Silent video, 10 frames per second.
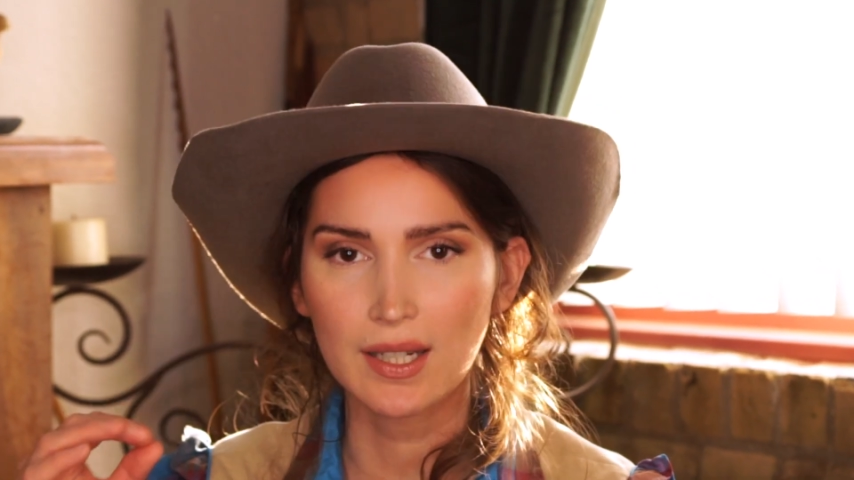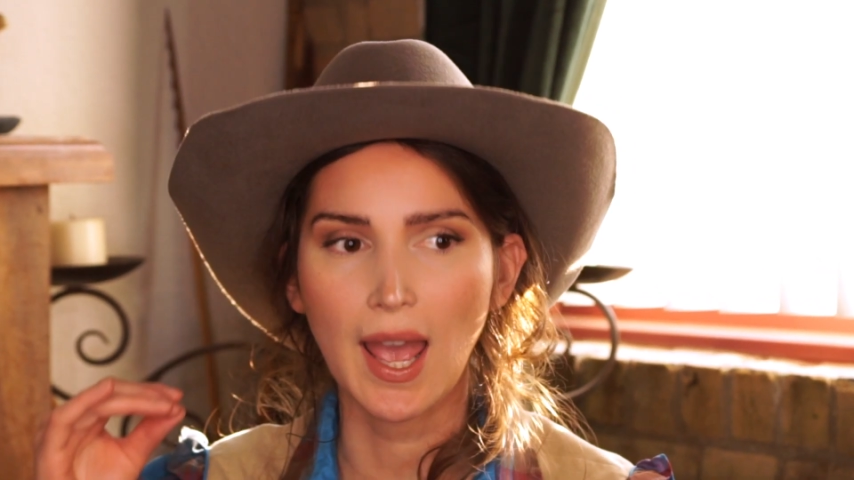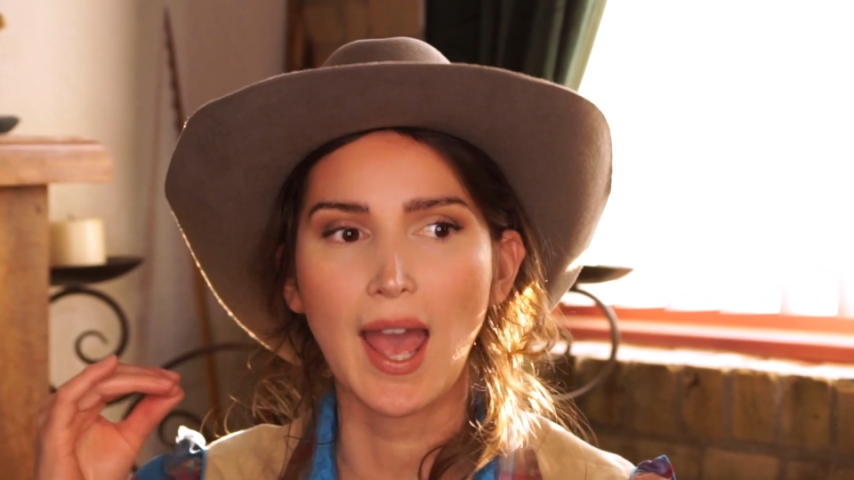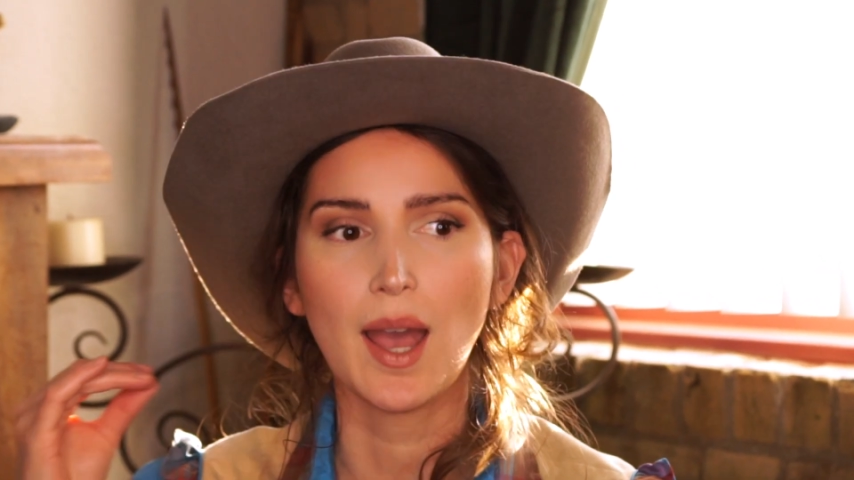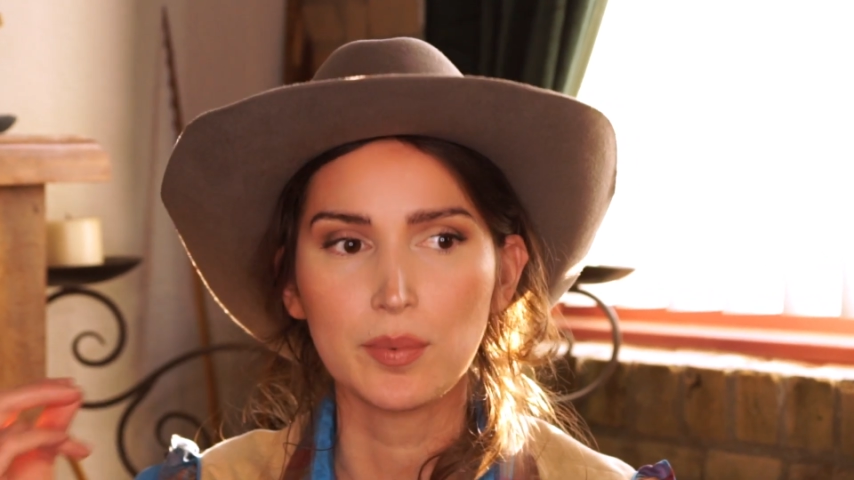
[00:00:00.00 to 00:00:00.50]

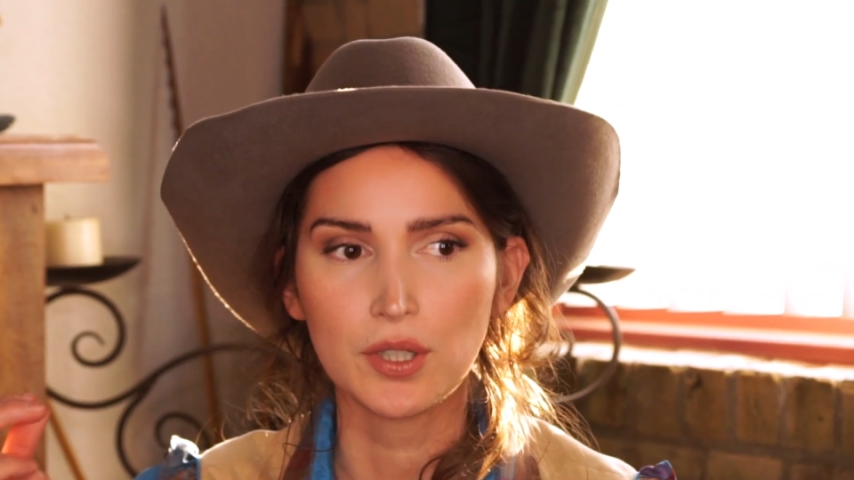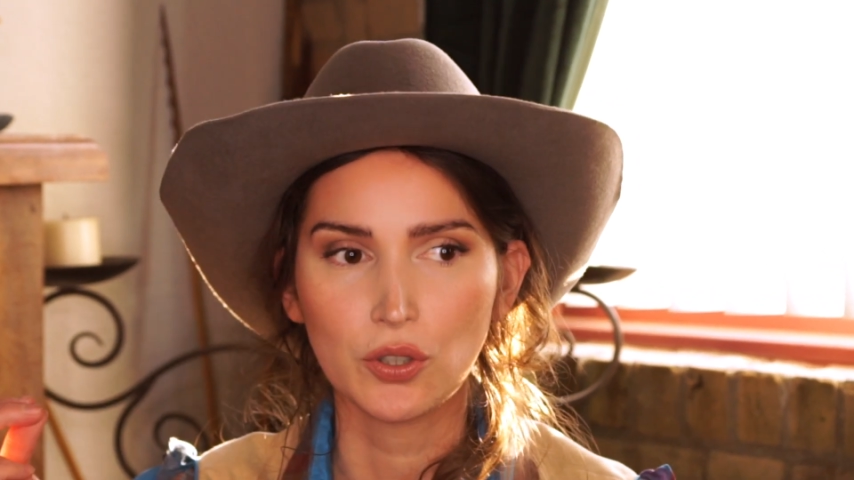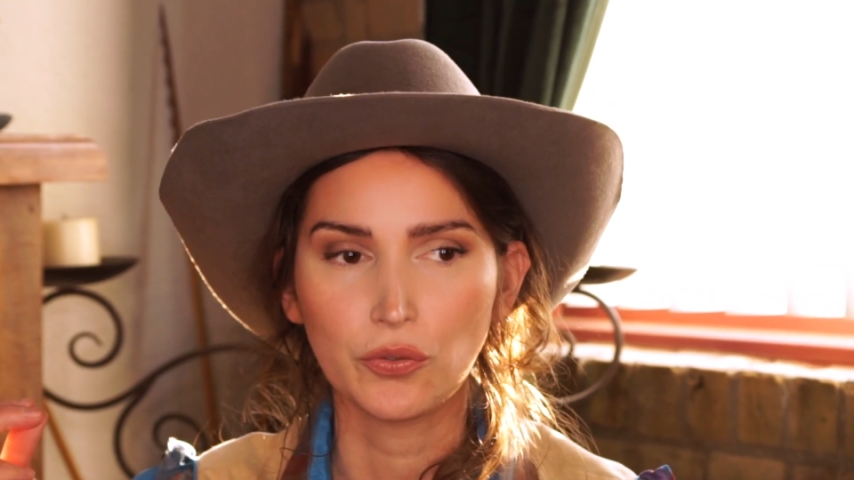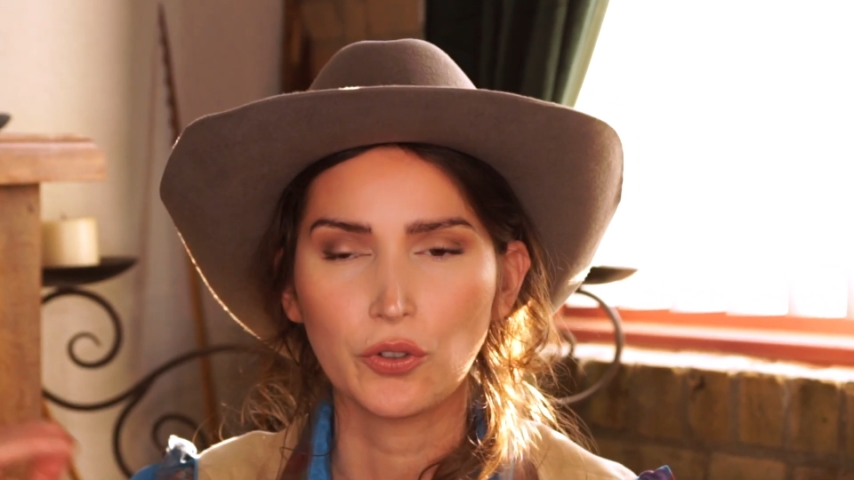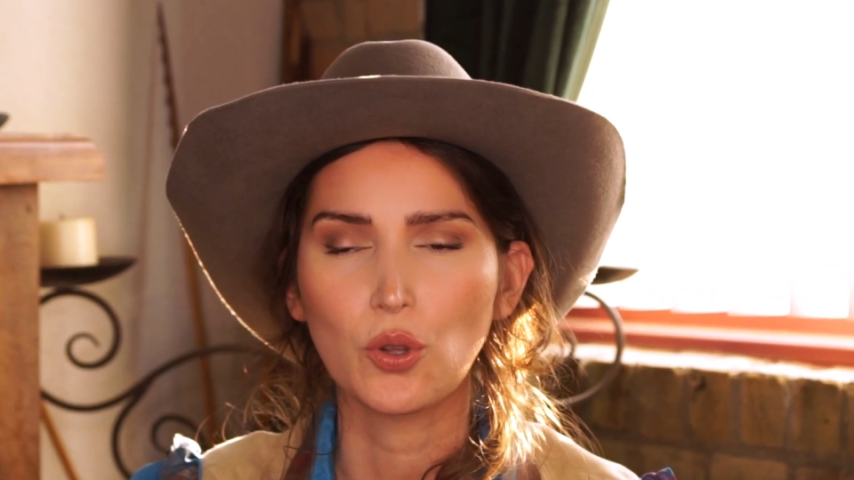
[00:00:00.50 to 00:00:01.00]
happier
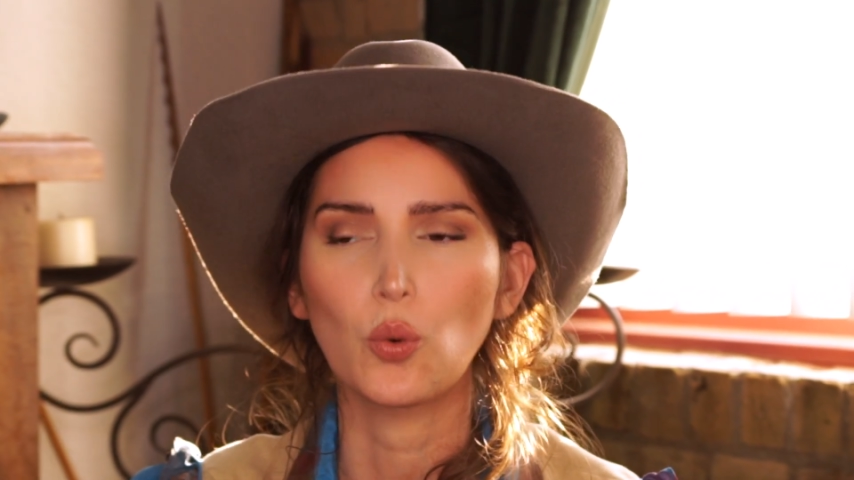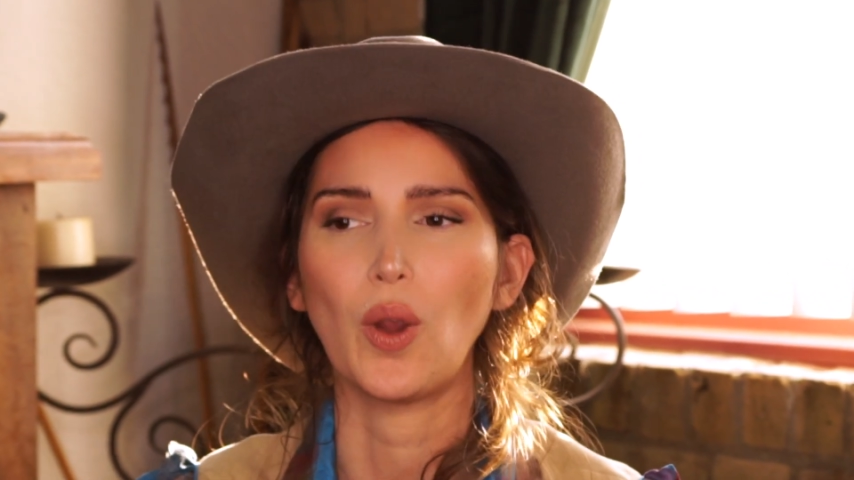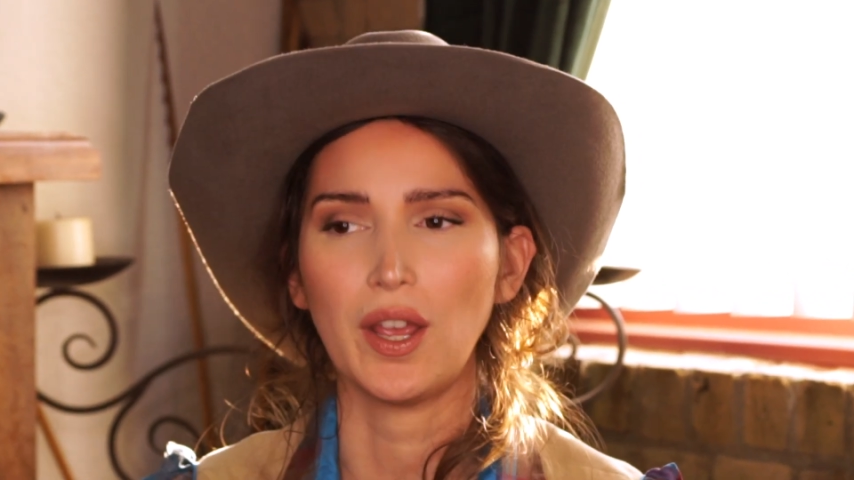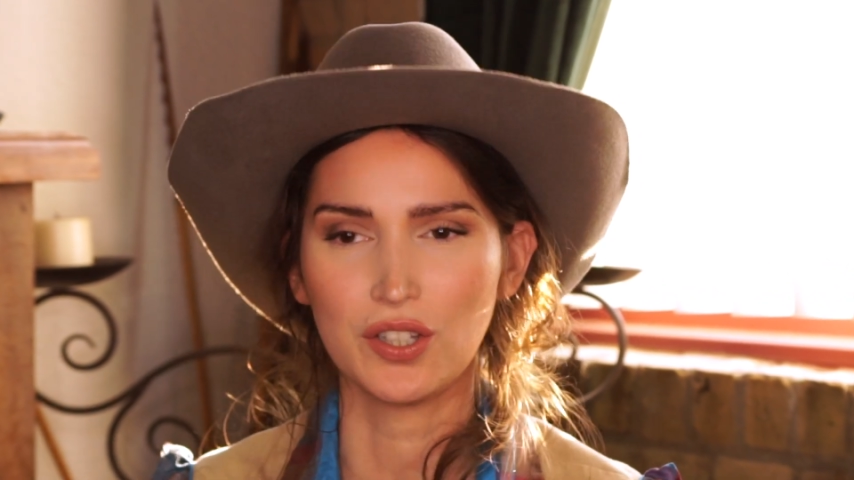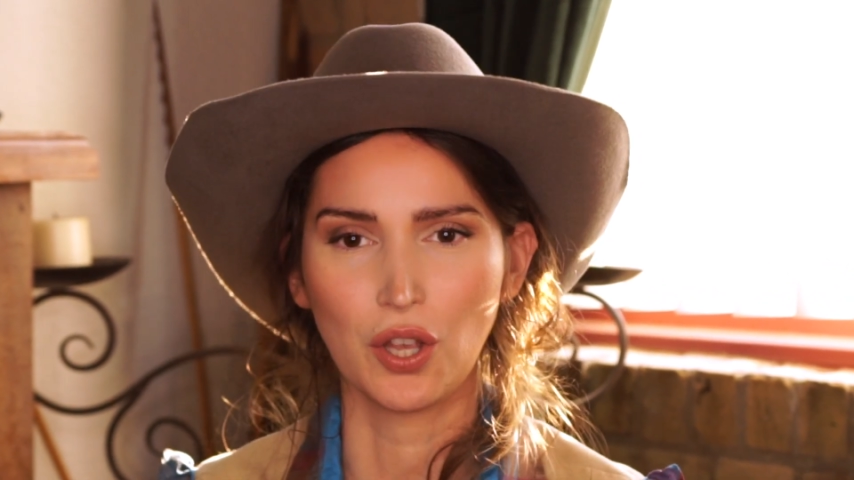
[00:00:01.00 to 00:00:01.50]
for the
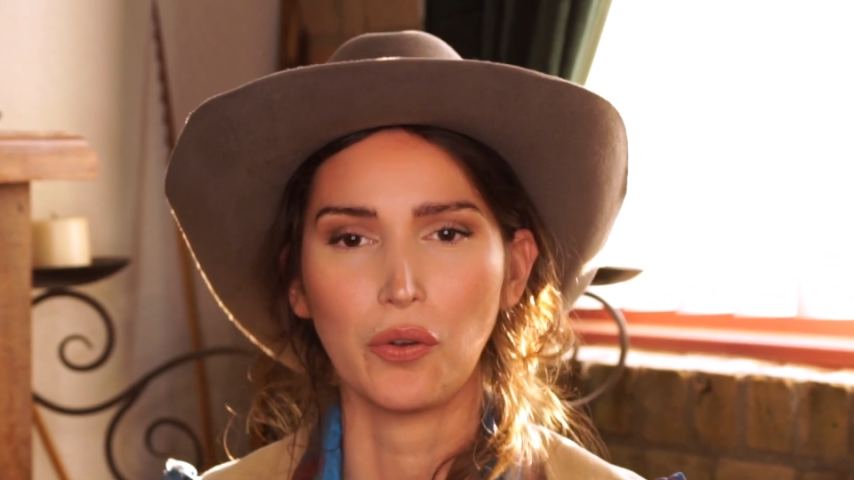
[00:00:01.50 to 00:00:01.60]
rest